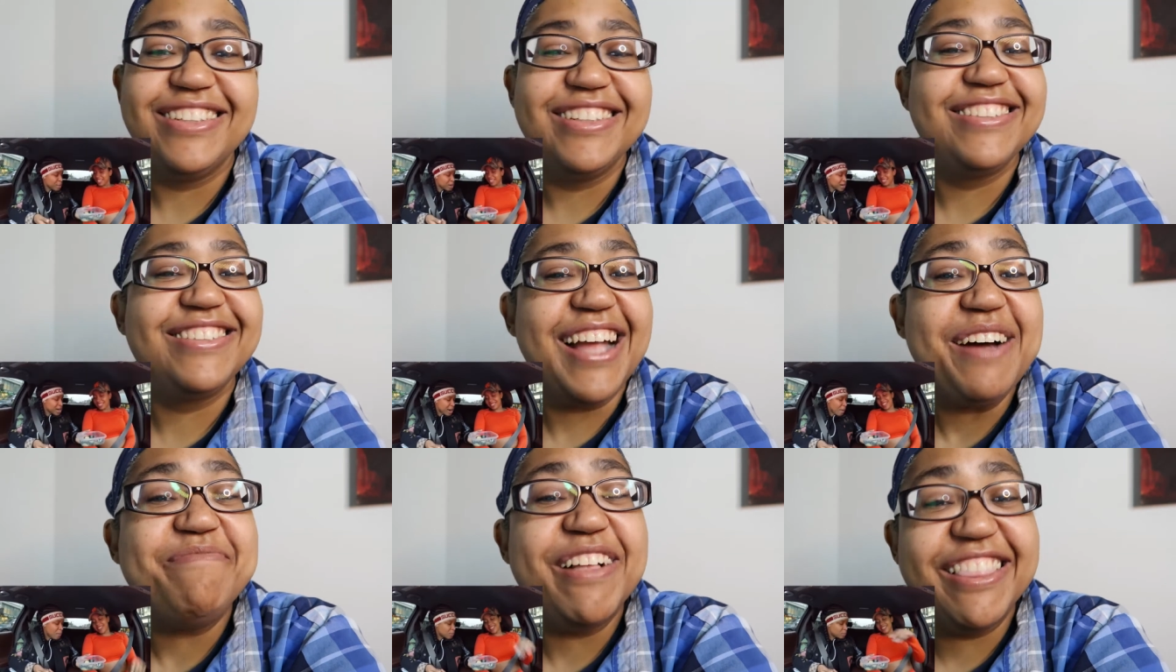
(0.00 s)

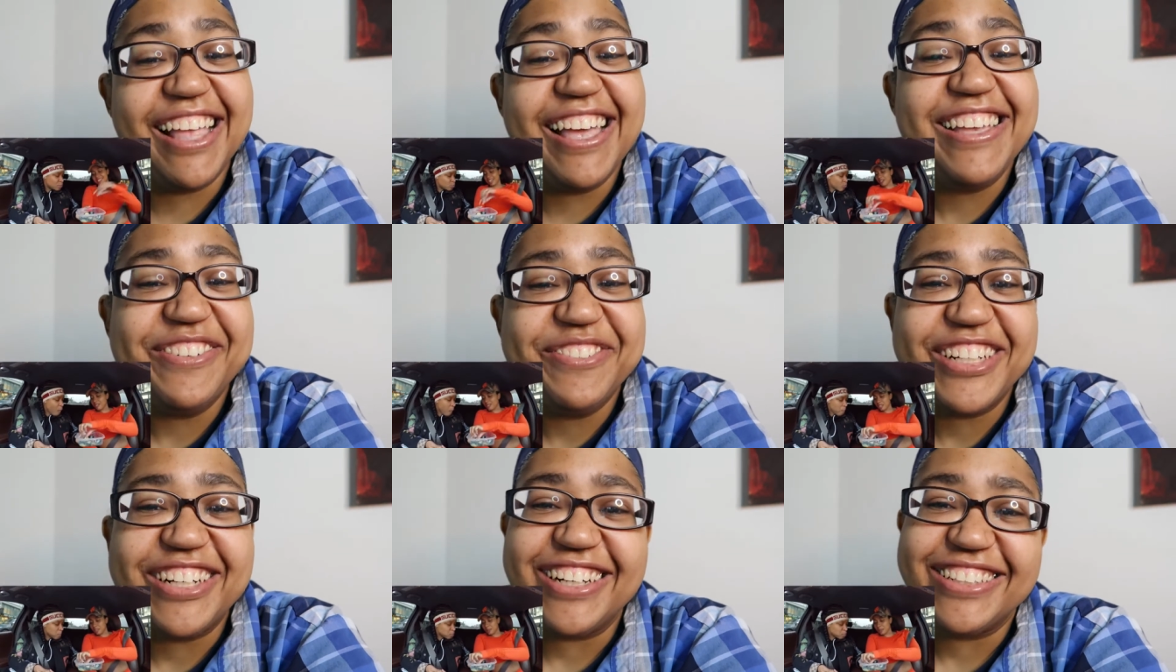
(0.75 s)
oh, playing damn, I was
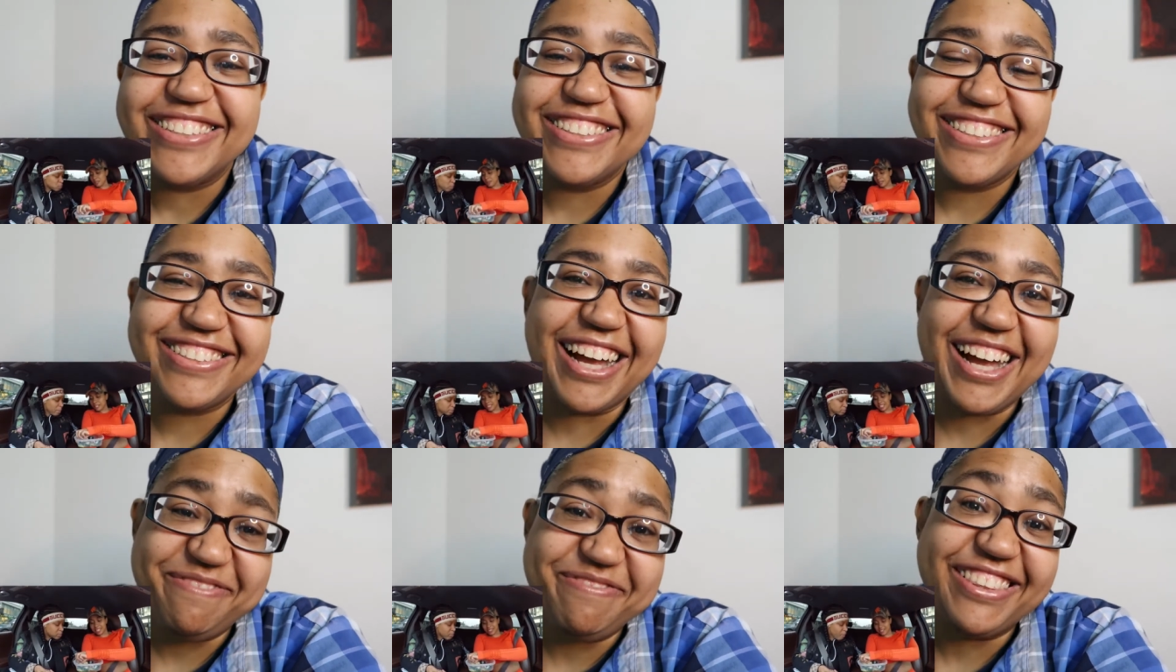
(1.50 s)
trying to push my luck.
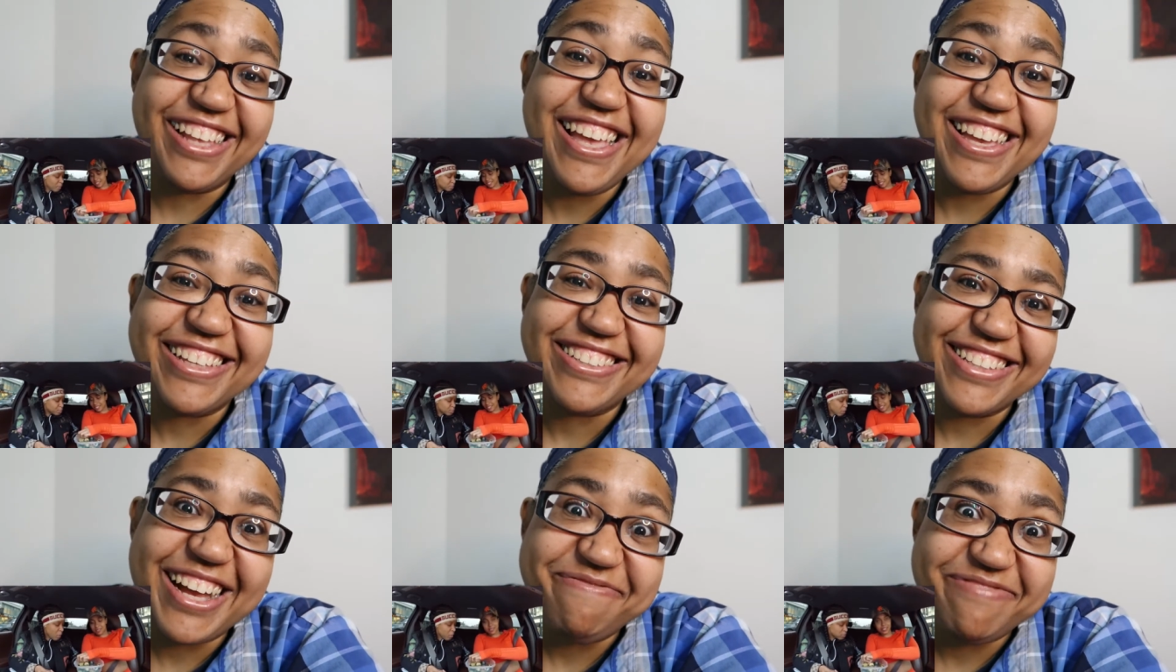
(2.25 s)
Stop I was playing. Trying to see
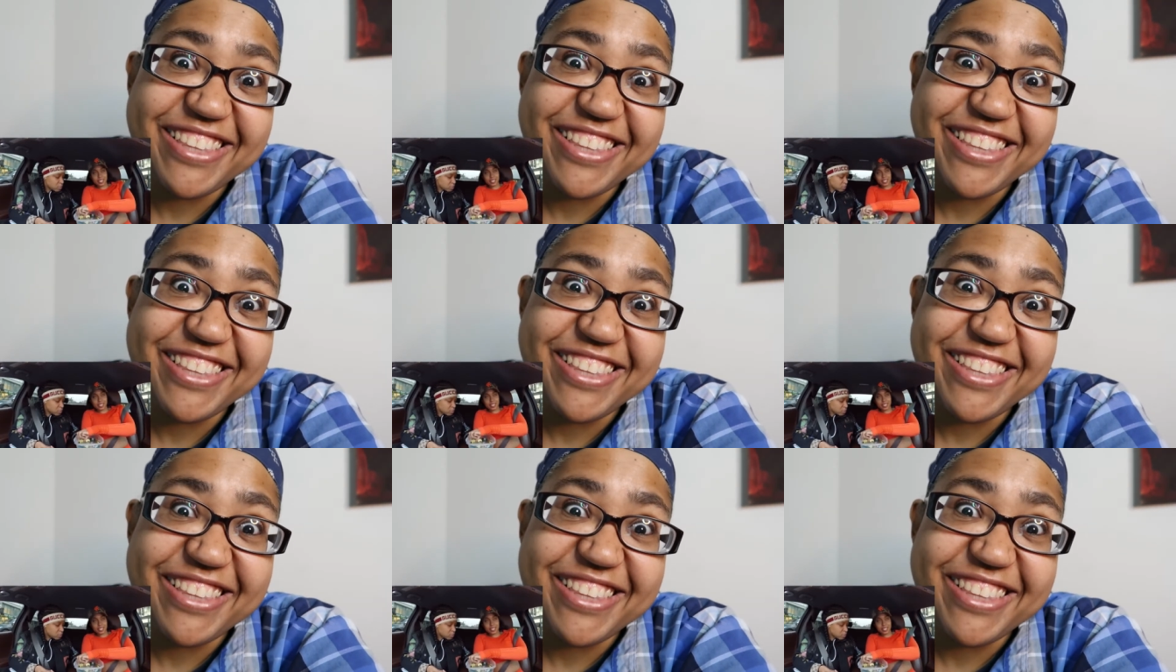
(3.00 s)
Stop